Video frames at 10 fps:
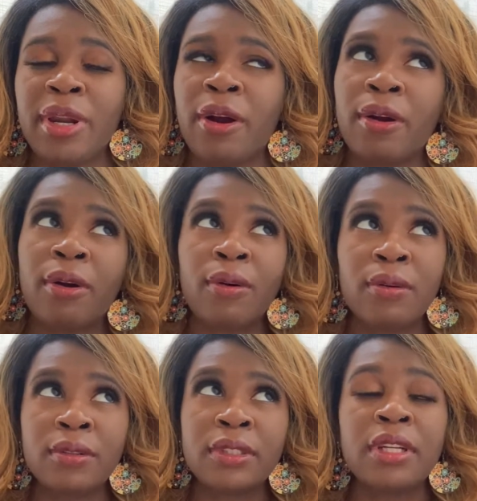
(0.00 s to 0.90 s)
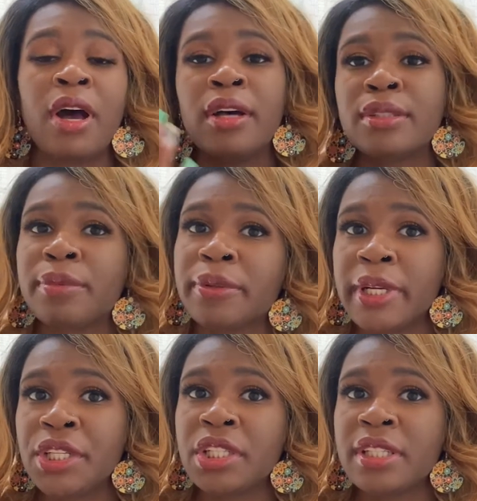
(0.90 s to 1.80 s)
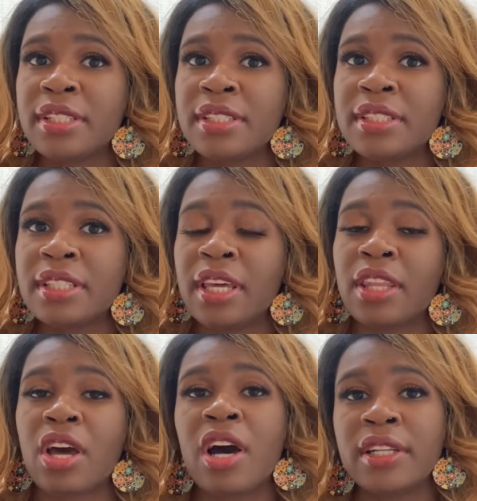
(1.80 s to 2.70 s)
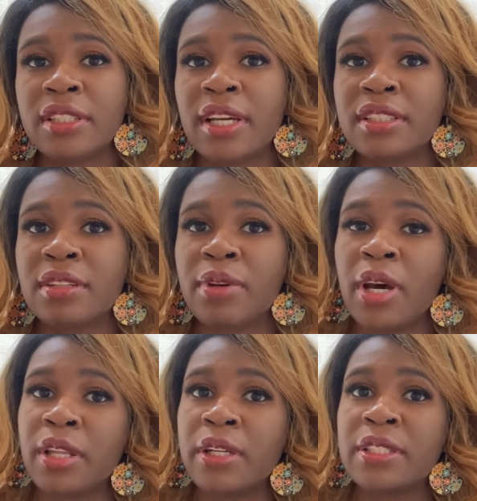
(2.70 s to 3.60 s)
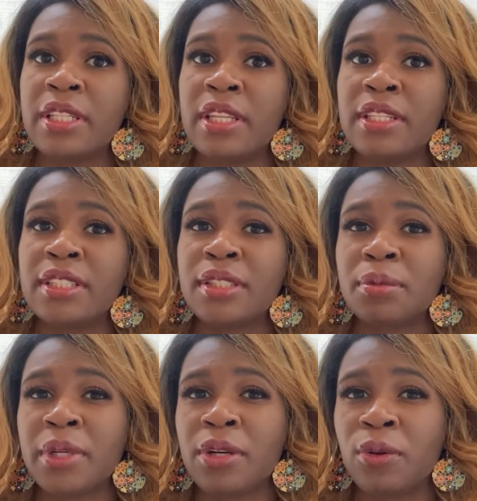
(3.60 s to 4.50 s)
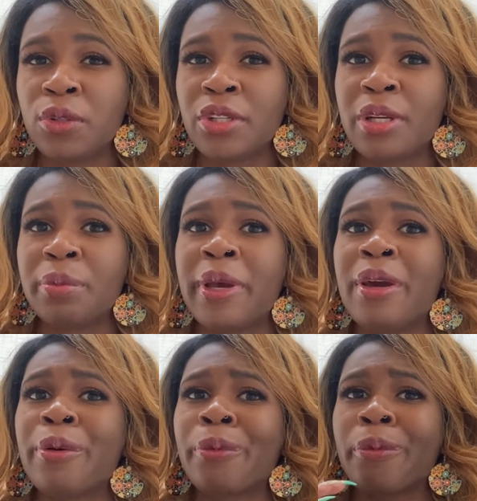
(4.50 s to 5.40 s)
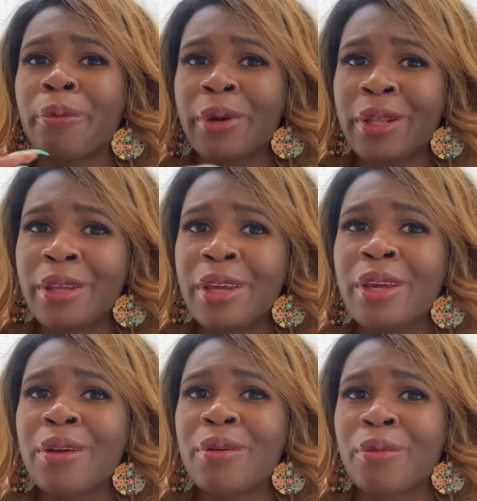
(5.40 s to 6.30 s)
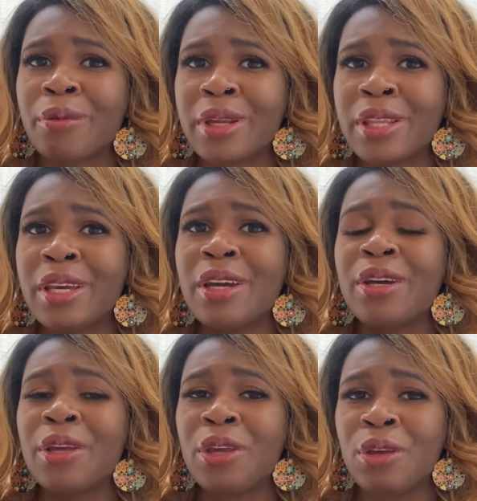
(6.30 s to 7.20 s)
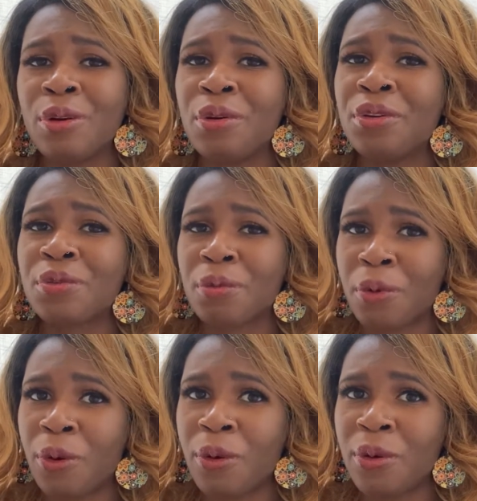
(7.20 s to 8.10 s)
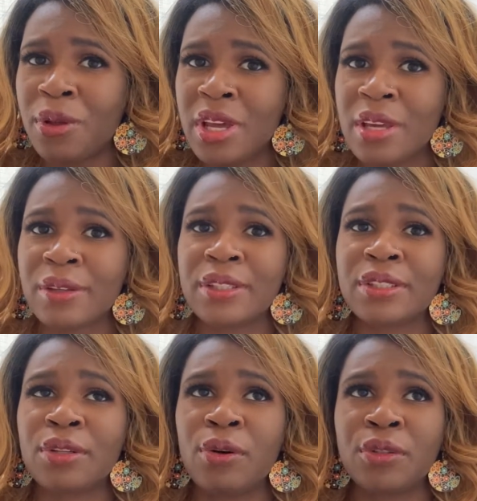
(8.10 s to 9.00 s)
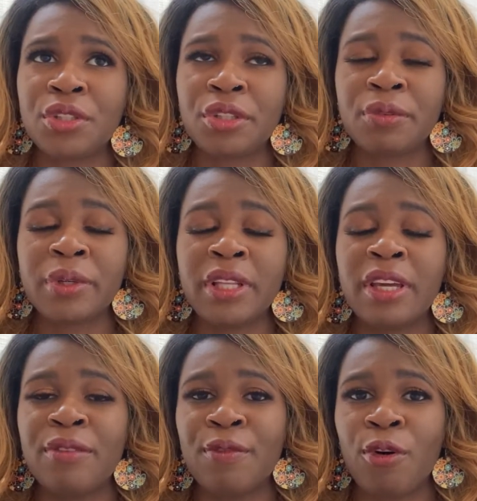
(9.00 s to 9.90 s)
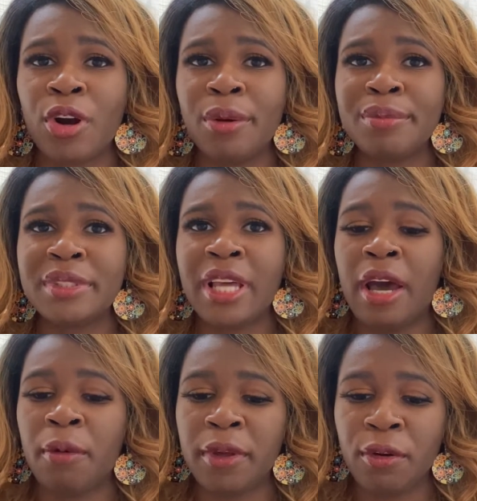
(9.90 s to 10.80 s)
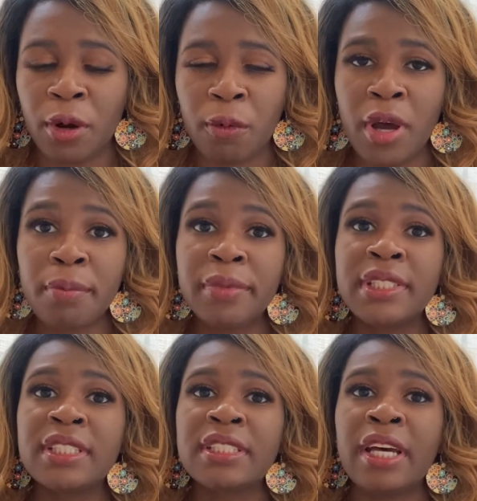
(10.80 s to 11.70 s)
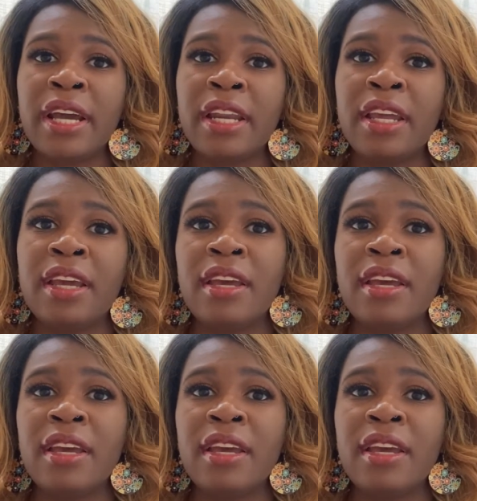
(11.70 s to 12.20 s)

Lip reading: our goals and aspirations in the context of others. And this is where culture can play a really huge role, because culture really informs how we grow up in society.